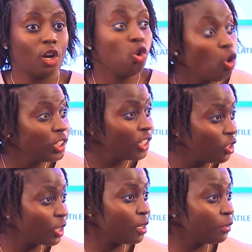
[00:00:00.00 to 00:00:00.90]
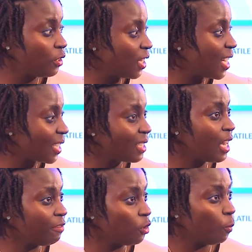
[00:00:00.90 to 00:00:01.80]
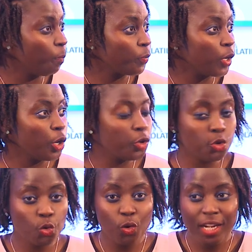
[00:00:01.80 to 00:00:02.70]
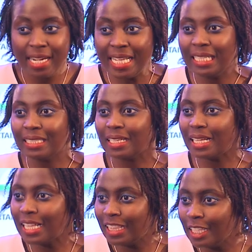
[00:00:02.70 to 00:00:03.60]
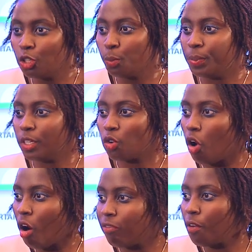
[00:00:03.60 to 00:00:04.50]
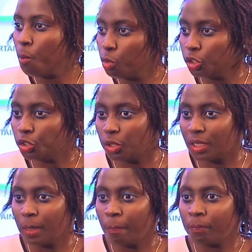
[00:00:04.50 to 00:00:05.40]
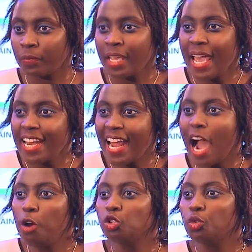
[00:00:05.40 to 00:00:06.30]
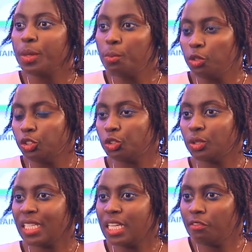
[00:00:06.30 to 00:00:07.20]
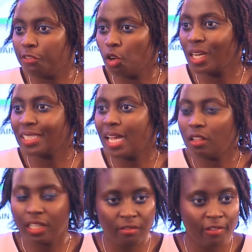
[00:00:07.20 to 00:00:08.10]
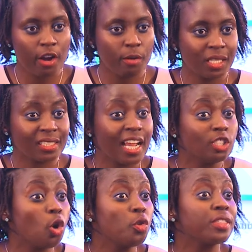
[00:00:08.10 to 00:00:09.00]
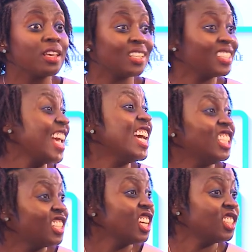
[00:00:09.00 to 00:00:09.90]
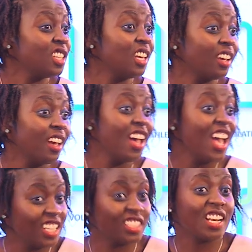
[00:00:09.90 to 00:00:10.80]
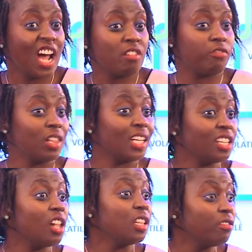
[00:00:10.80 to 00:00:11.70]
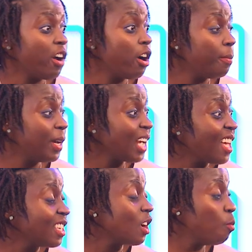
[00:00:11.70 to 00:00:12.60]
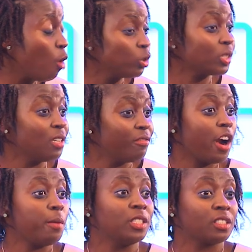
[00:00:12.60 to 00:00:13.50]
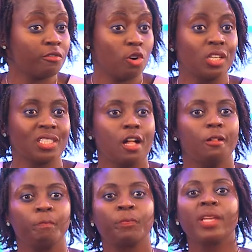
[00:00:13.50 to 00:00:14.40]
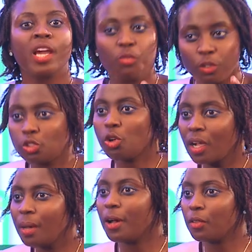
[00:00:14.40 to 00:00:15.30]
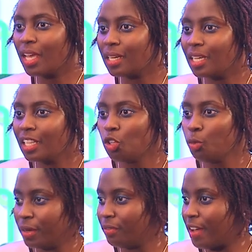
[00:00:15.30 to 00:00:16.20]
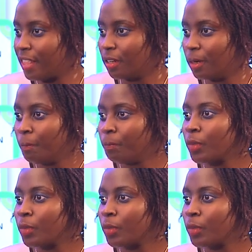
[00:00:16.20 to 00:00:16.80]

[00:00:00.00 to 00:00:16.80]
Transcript: launching yourself to the next level, you need a little bit of moonshoot. And how do we moonshoot in volatile environments? And I don't think there's any such thing as a non-volatile environment. I think most environments are volatile. And we'll talk about that a little bit further